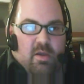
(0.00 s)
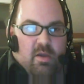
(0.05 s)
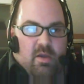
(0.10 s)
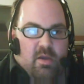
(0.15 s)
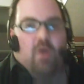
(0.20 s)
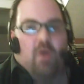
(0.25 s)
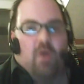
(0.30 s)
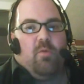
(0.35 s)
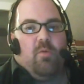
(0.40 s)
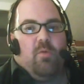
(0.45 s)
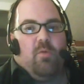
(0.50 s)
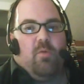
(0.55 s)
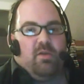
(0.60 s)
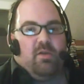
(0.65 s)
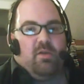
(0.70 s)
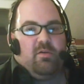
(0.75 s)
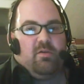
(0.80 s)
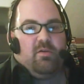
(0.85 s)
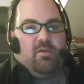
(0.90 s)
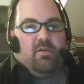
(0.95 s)
Oh, well, you
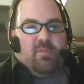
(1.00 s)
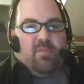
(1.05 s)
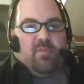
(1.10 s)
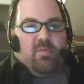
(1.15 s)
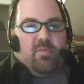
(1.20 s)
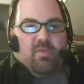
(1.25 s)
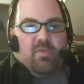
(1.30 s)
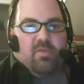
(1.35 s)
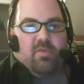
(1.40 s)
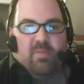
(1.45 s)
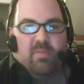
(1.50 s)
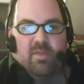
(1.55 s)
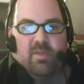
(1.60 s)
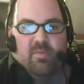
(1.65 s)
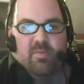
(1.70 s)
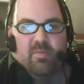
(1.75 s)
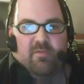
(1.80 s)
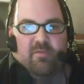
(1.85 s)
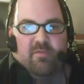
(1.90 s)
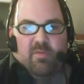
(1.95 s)
don't know if your membership is up.
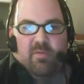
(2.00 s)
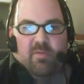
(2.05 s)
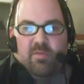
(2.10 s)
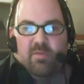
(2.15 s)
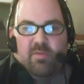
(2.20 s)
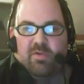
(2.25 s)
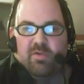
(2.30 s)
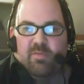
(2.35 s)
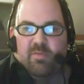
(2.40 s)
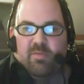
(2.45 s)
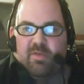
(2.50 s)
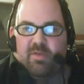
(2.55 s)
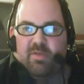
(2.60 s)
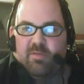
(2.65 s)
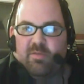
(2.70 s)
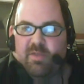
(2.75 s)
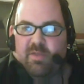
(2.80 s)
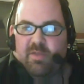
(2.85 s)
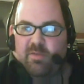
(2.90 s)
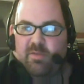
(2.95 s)
If your membership is up,
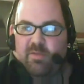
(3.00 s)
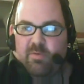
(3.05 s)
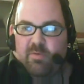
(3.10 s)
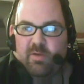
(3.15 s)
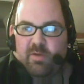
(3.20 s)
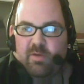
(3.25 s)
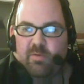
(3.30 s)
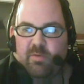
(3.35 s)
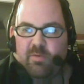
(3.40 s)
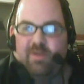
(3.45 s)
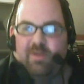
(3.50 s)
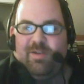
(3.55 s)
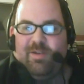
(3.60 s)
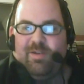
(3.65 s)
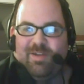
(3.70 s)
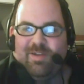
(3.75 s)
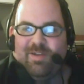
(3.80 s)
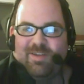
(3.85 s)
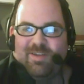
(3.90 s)
then you won't get one.